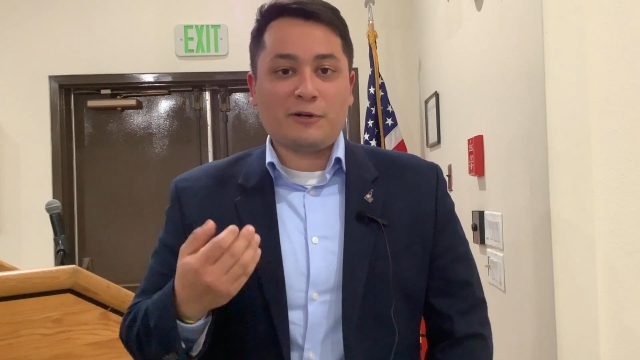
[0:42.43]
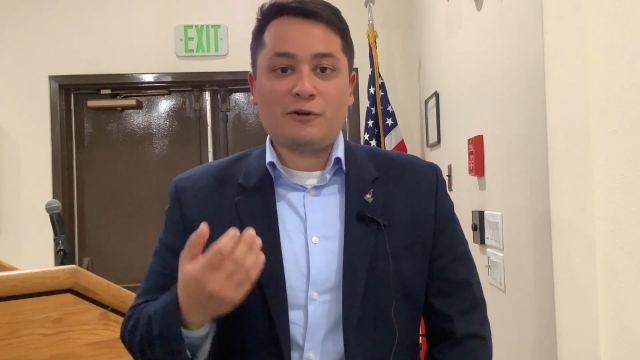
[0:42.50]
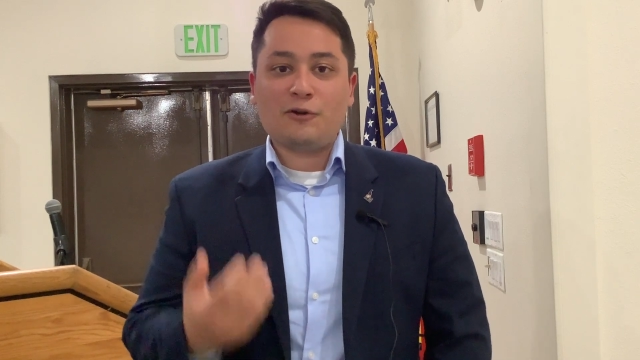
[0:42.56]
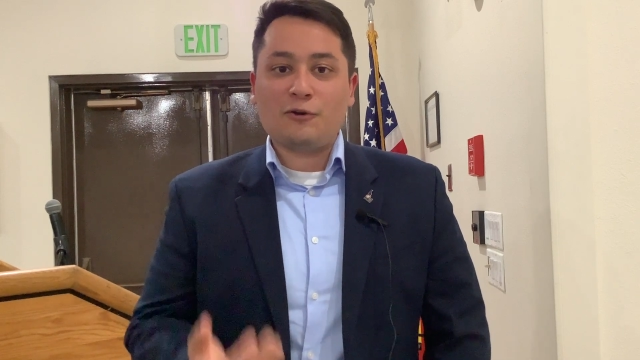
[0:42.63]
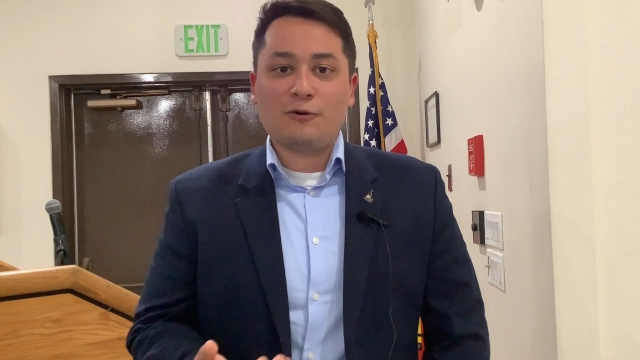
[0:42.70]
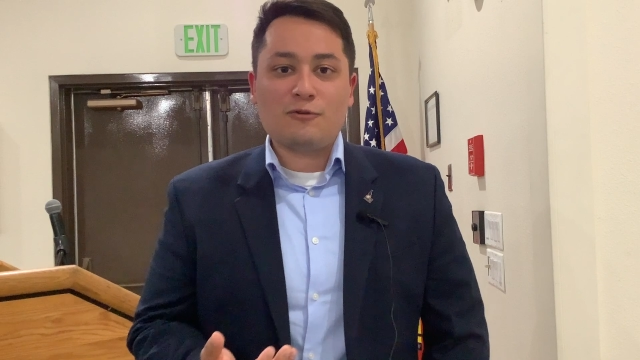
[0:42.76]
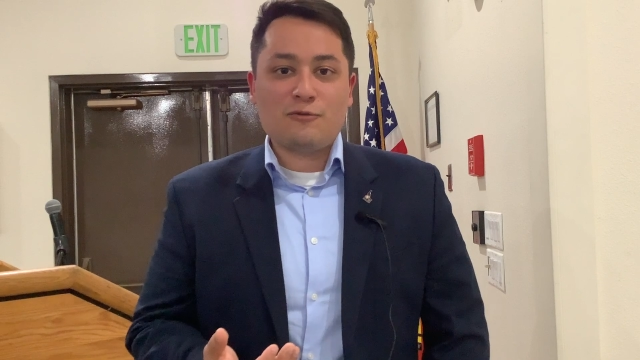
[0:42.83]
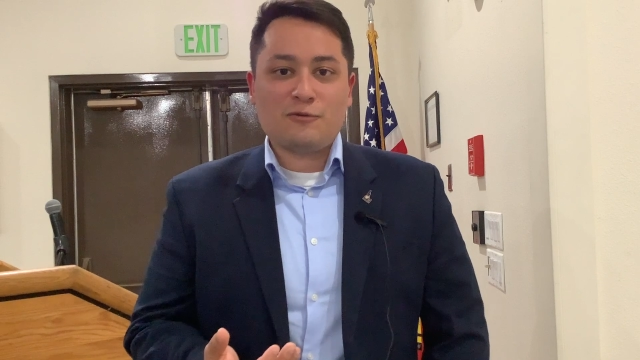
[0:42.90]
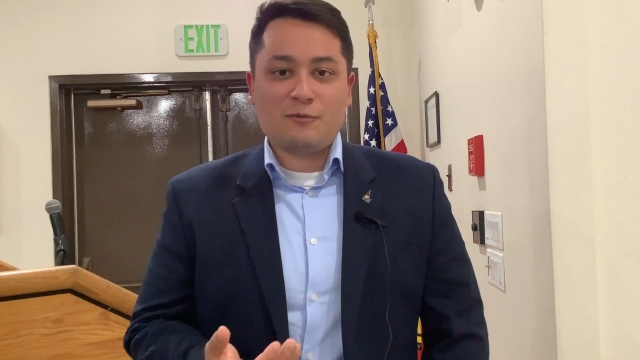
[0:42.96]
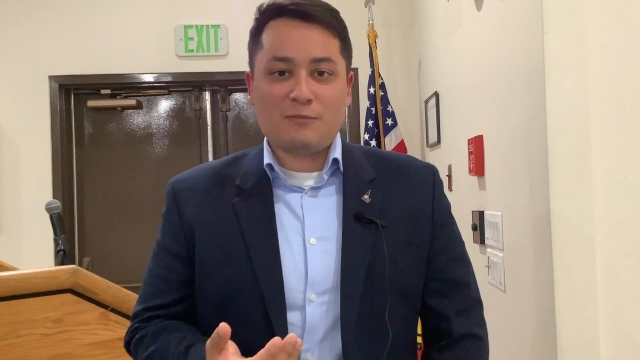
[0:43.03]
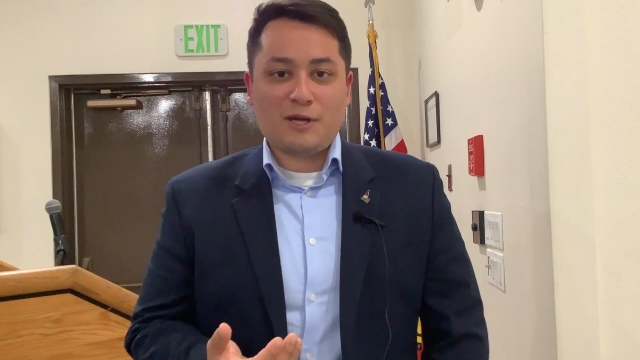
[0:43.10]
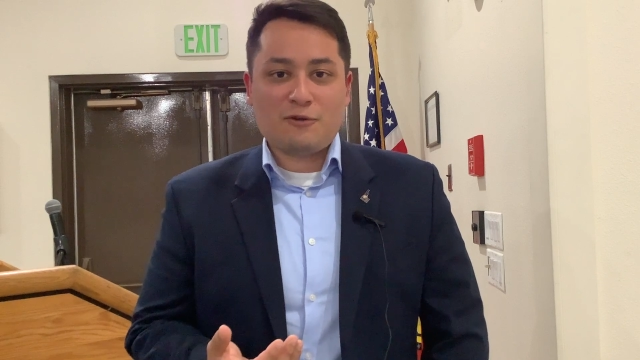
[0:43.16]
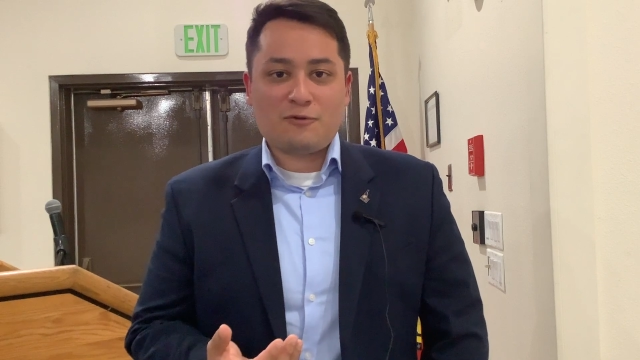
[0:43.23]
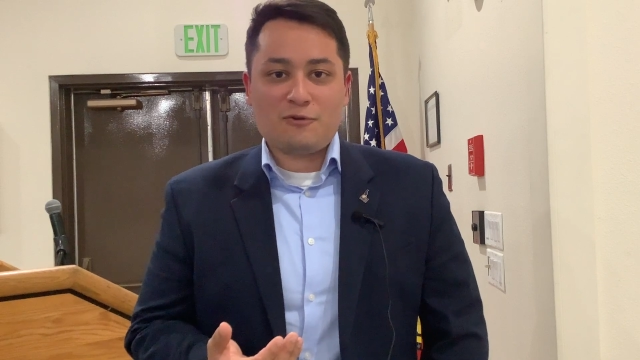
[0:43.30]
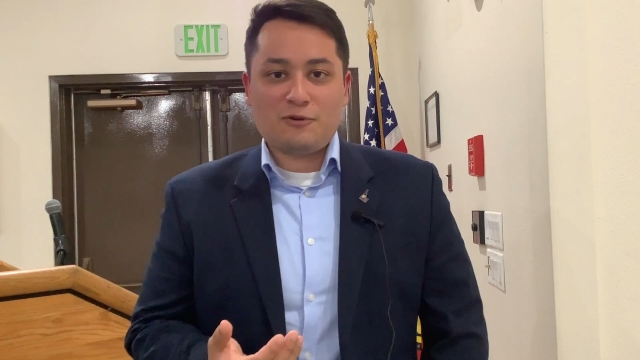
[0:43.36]
encourage you to
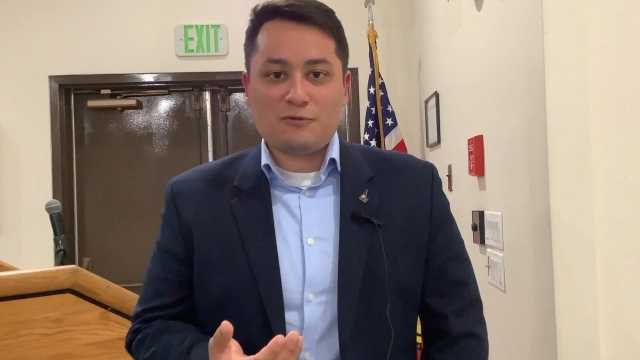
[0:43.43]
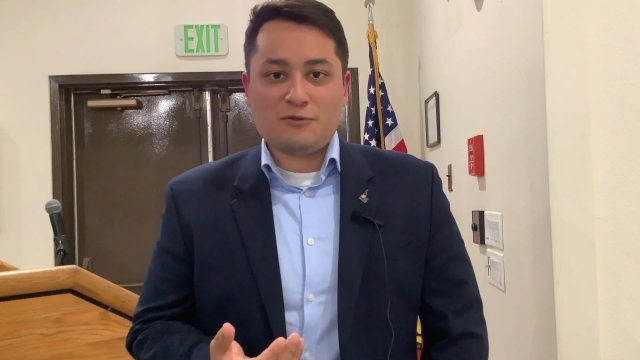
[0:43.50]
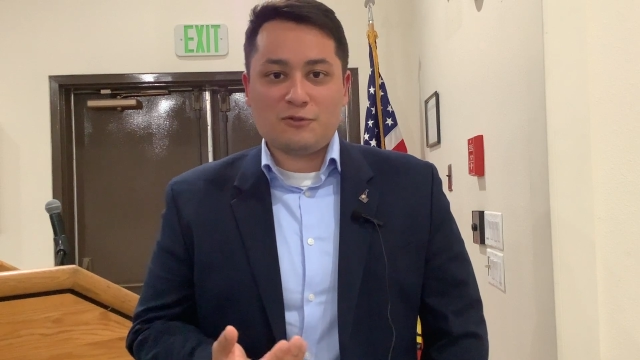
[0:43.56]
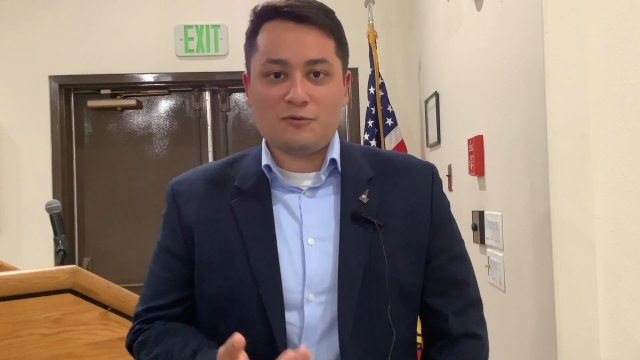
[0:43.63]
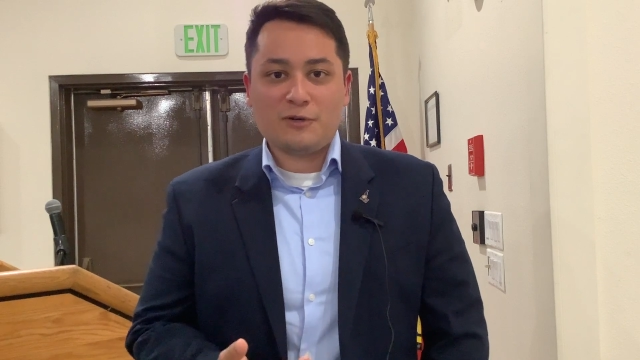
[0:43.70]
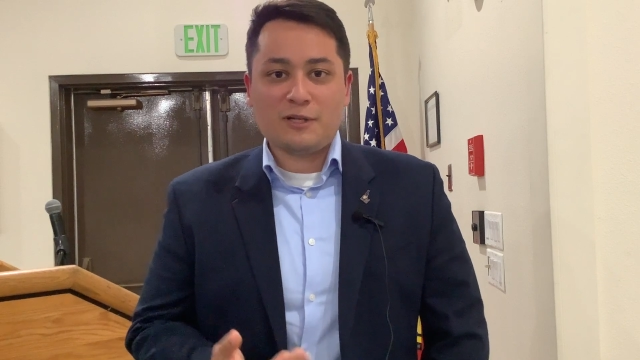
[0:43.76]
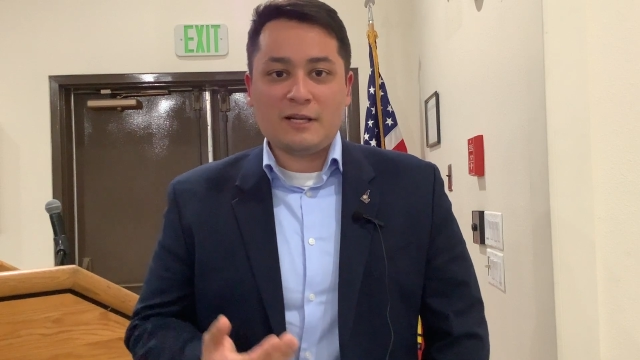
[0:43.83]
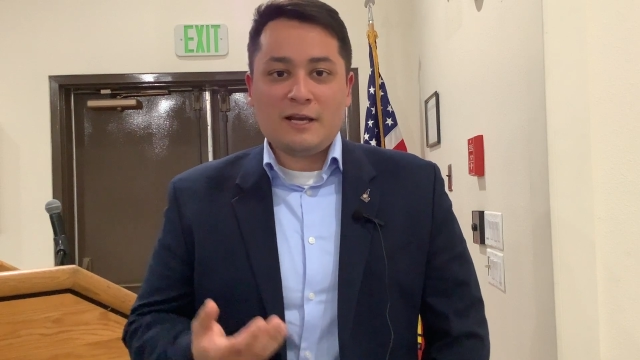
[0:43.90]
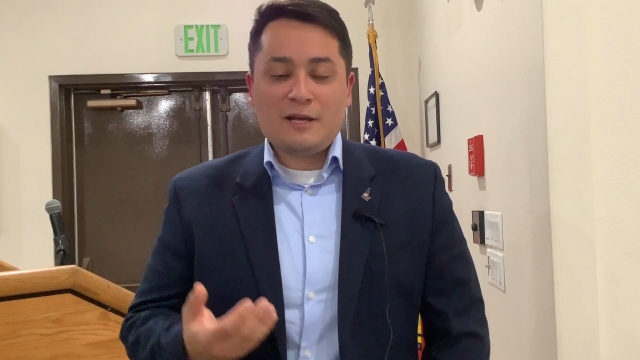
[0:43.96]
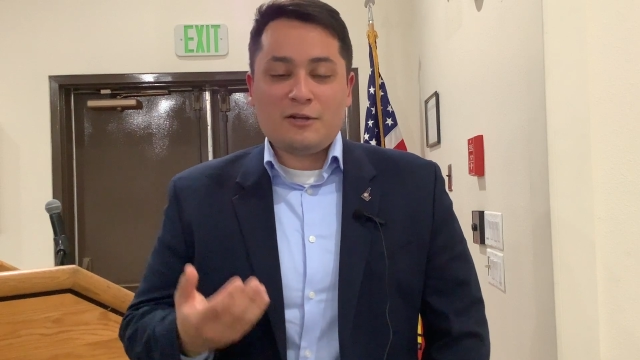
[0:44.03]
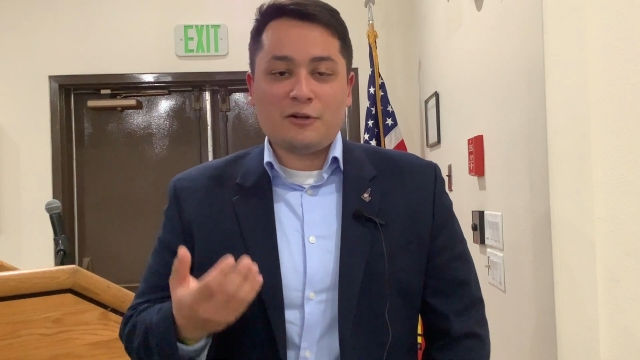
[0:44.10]
make sure you do it.